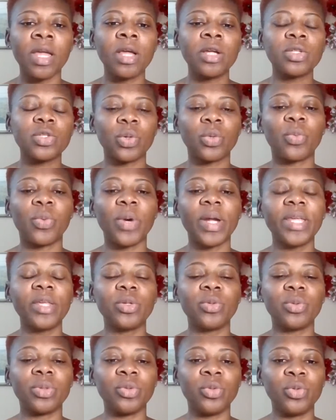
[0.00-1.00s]
So
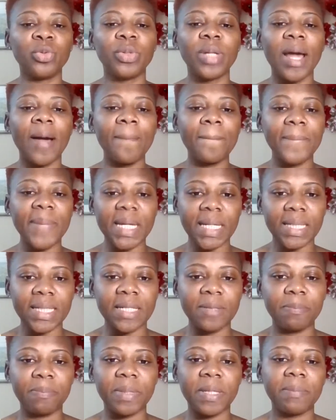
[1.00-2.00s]
when you now make
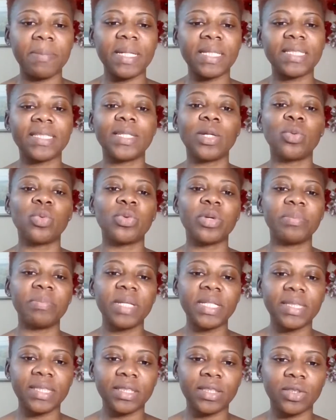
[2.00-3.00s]
the payment, they will
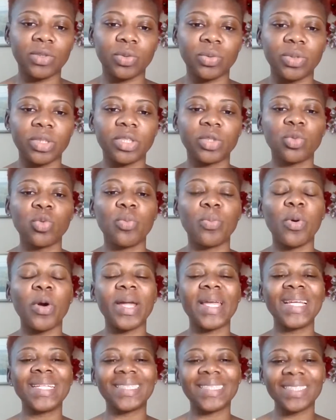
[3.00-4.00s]
remit it to the school,
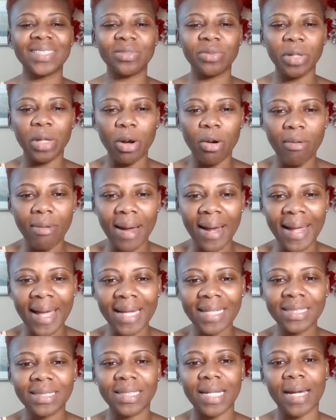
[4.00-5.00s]
but it is
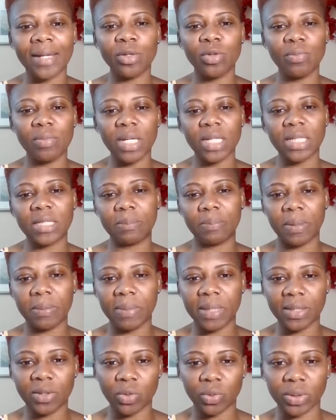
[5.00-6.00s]
required that you make the
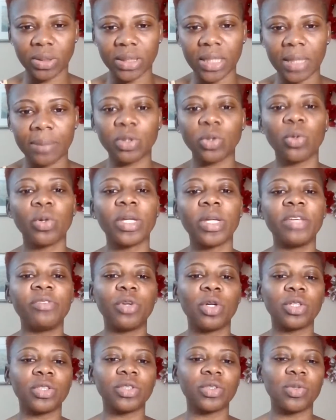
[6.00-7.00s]
payment on time. So if
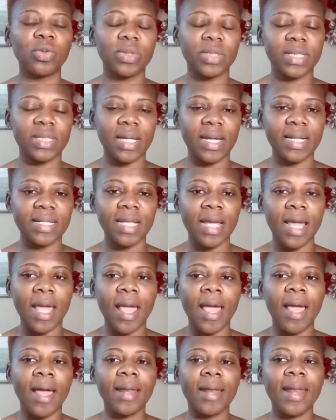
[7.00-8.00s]
your school says
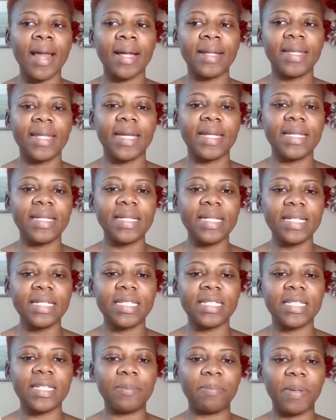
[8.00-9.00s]
that they
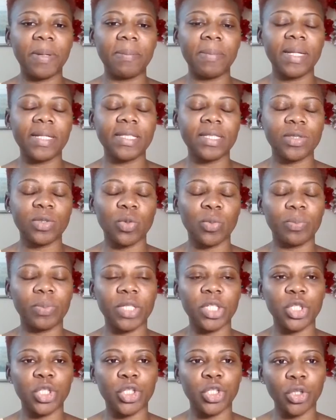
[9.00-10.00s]
need the payment to
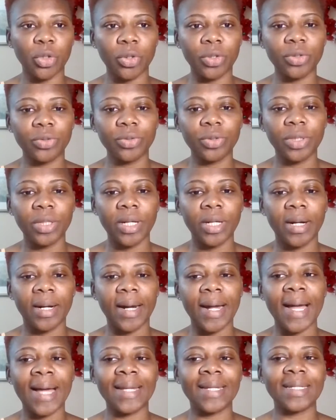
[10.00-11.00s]
be done
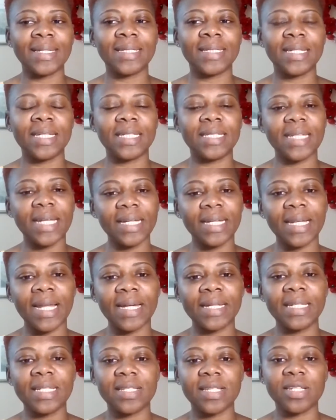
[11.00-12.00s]
and the
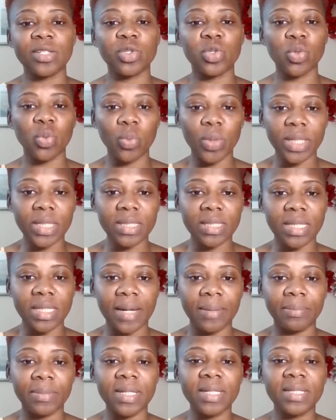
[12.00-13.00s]
deadline is in 2 weeks'
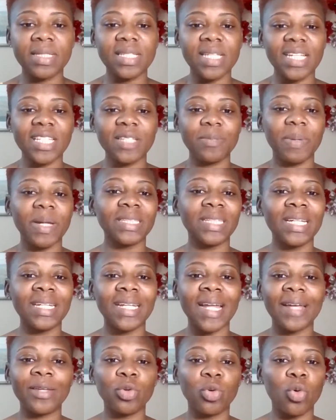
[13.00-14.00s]
time, it is expected
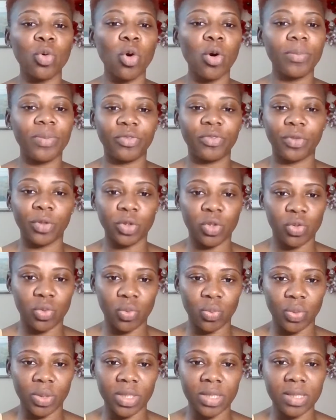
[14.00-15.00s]
that you go before
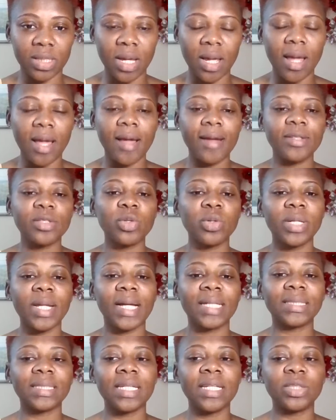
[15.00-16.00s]
2 weeks so
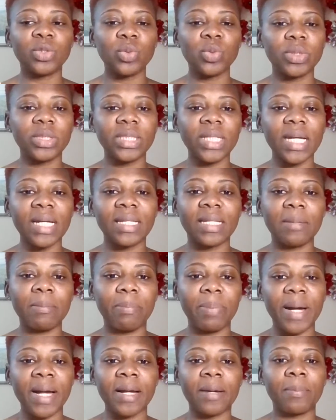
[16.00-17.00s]
that it will take the
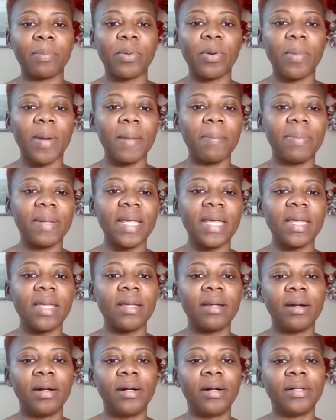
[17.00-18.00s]
bank
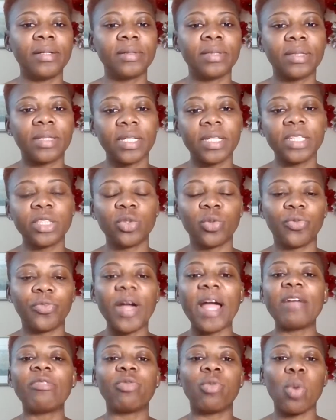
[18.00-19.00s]
probably 3 to
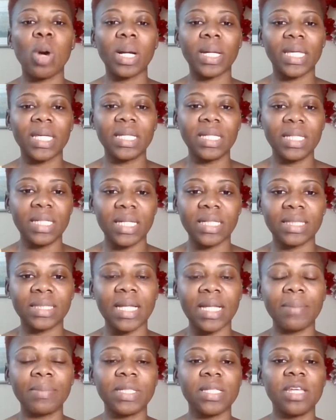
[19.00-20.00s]
5 working days.
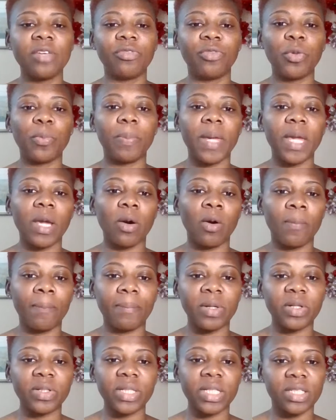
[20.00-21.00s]
That means if you pay on
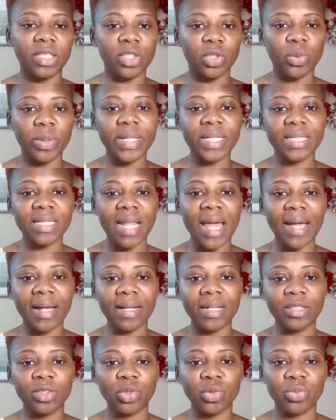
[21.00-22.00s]
Monday, the school is
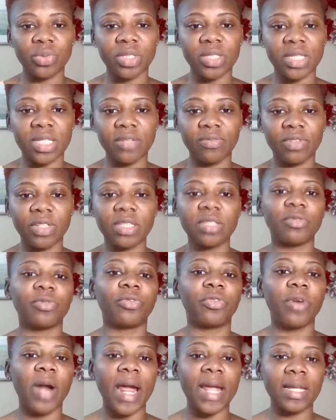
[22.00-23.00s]
likely to receive it
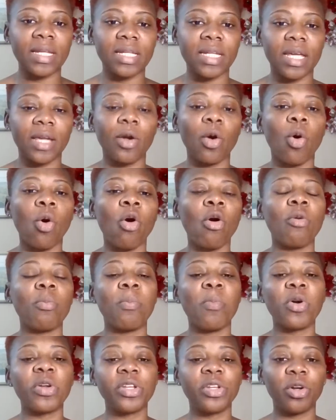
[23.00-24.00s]
Friday or
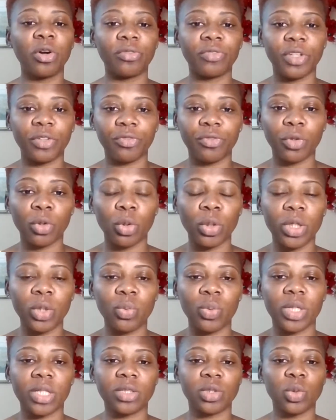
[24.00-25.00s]
Monday of the
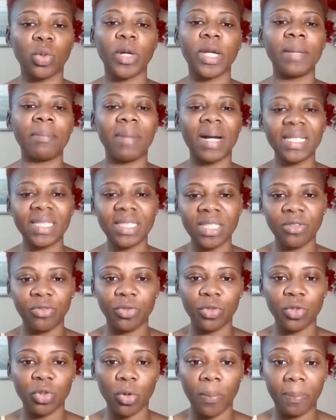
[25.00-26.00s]
following week. So imagine
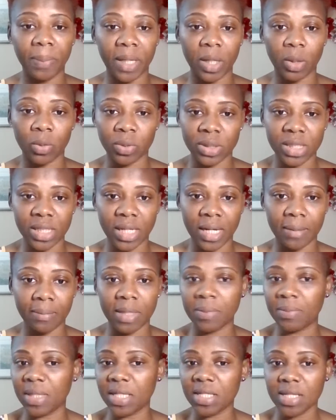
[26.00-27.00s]
if you don't pay on time,
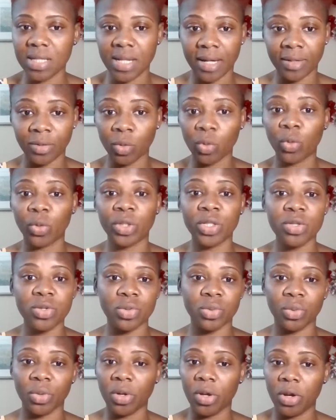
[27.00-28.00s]
it means they're not going
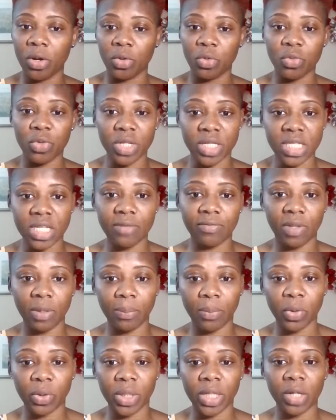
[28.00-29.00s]
to receive the
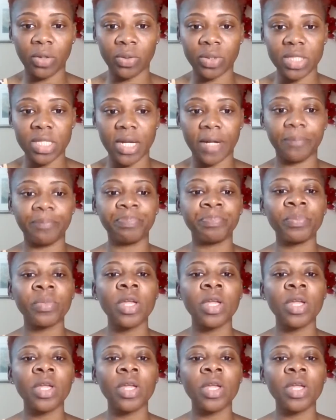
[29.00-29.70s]
money on time.